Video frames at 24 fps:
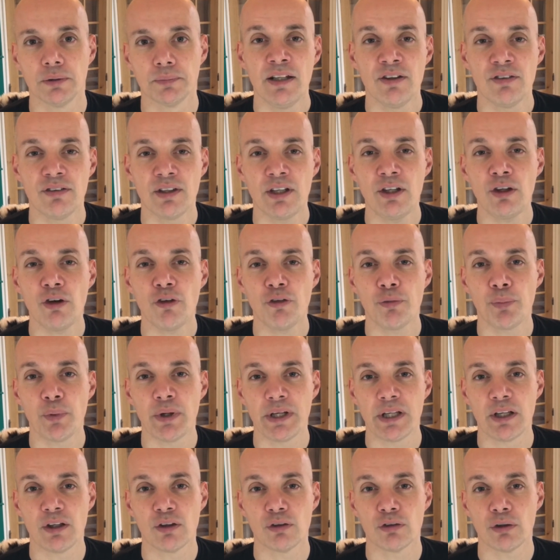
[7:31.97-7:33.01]
Instead of
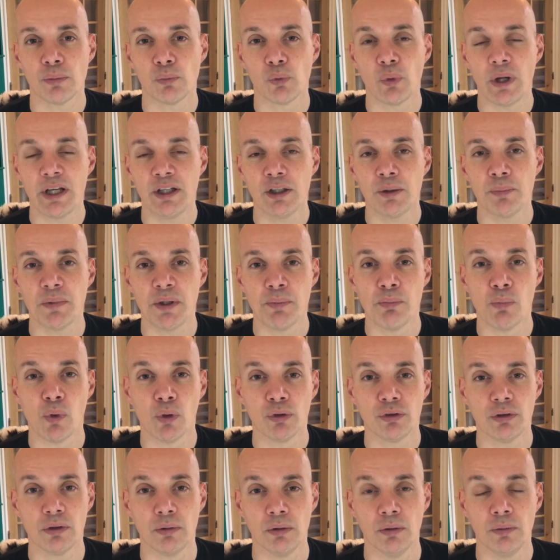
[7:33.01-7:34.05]
bringing some random
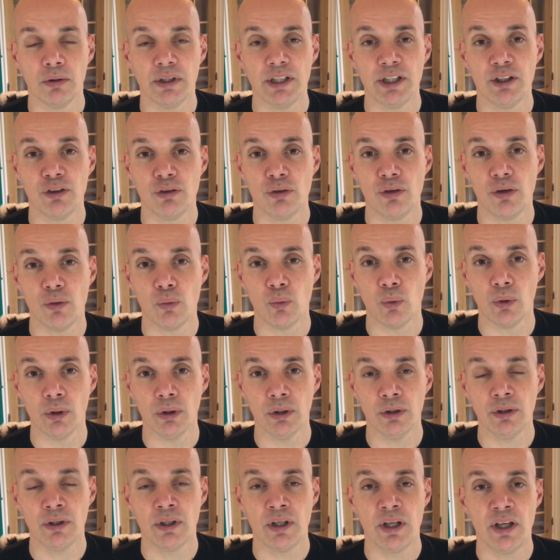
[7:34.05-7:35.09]
immortal into the
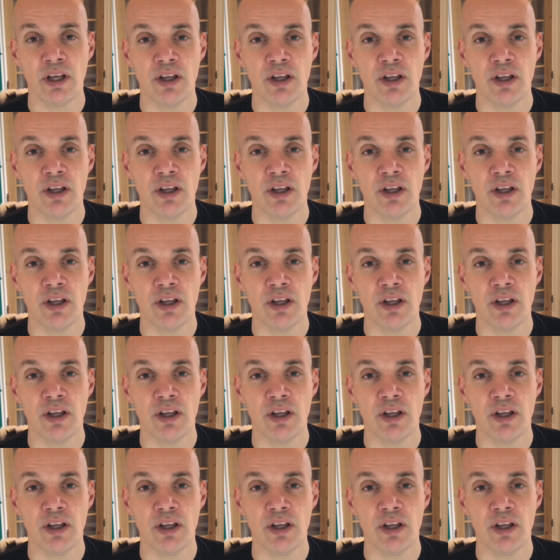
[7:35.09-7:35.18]
world,